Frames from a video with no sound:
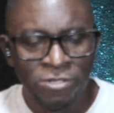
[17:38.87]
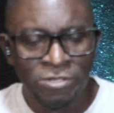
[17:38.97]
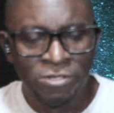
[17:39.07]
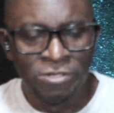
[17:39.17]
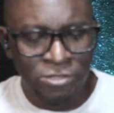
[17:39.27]

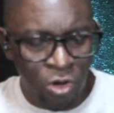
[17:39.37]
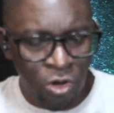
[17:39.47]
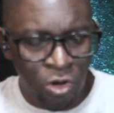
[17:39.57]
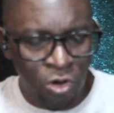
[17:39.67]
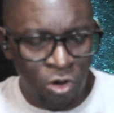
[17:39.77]

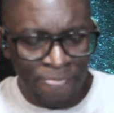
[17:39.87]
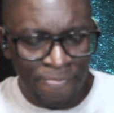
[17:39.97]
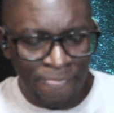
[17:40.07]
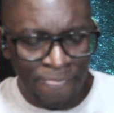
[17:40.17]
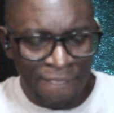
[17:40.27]
So,
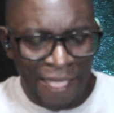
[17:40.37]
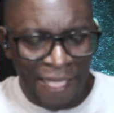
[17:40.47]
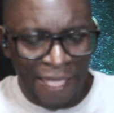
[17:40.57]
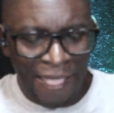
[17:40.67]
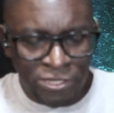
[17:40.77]

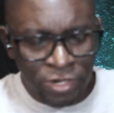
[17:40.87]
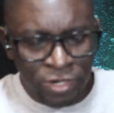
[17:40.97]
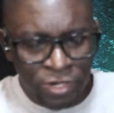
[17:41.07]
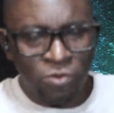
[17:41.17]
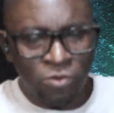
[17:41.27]
as we
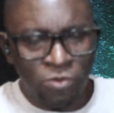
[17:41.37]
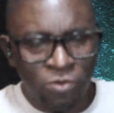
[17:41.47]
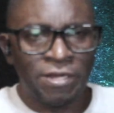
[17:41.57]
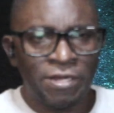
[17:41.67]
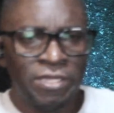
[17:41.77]
look at
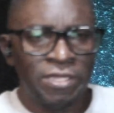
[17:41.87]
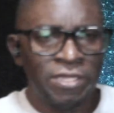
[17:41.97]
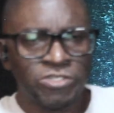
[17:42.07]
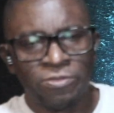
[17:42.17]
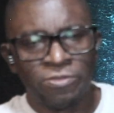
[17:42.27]
leadership
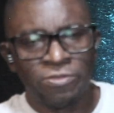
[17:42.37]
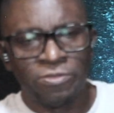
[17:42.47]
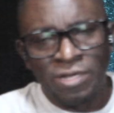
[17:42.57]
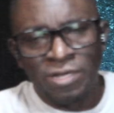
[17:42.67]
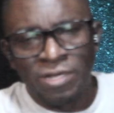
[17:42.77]
through the
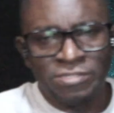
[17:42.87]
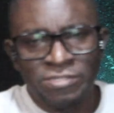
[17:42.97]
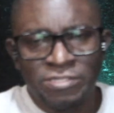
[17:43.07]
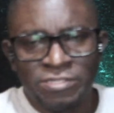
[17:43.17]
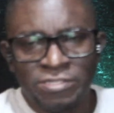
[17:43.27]

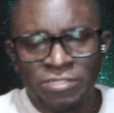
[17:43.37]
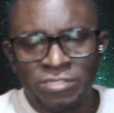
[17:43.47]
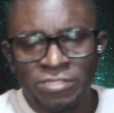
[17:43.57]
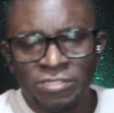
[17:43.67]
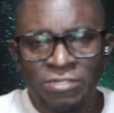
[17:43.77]
lens
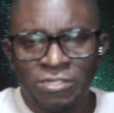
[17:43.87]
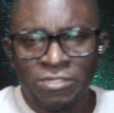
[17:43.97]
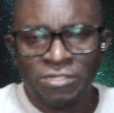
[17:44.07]
of a